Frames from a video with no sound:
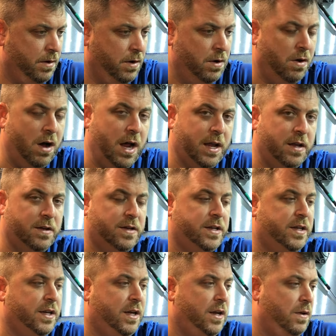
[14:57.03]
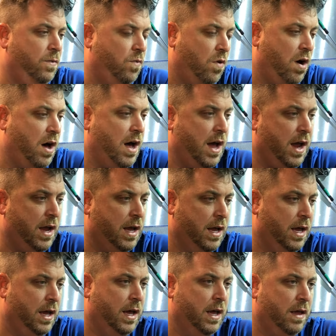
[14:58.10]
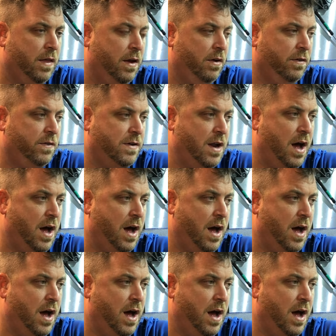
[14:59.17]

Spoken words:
You know, I can see why there's